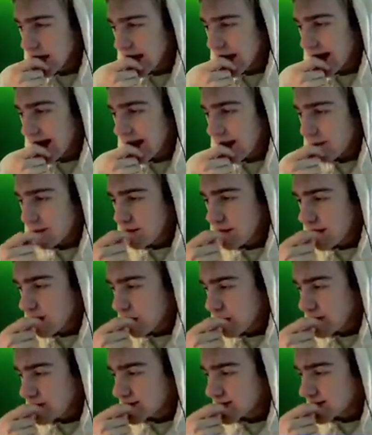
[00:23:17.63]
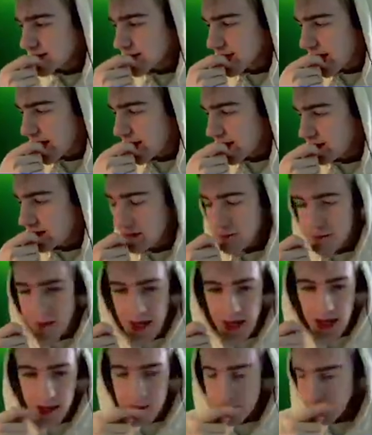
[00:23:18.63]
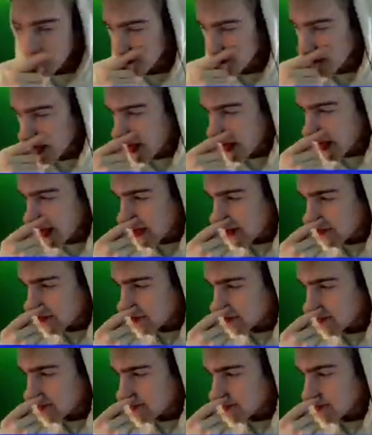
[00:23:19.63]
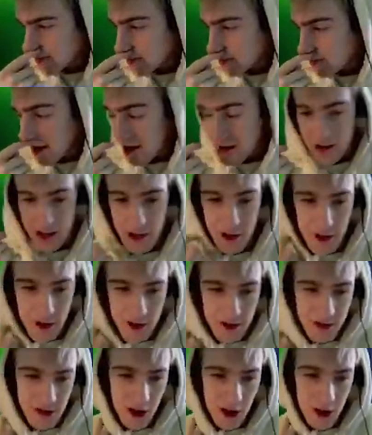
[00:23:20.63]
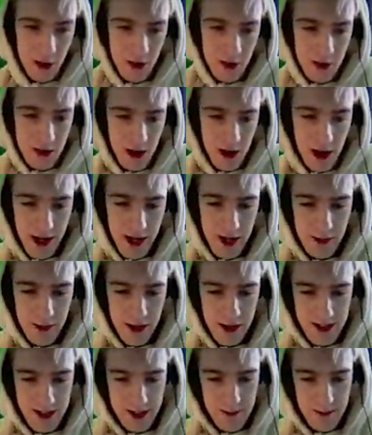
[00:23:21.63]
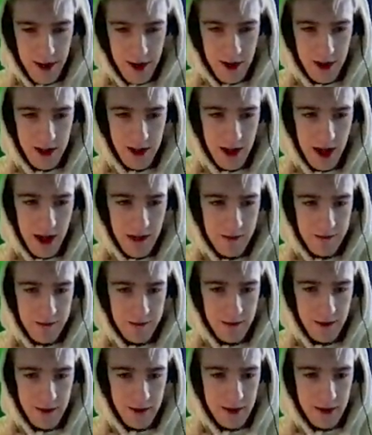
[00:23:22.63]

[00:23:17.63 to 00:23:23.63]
A couple of quests ahead of me. Um, marry her? No, I ain't about that marry life.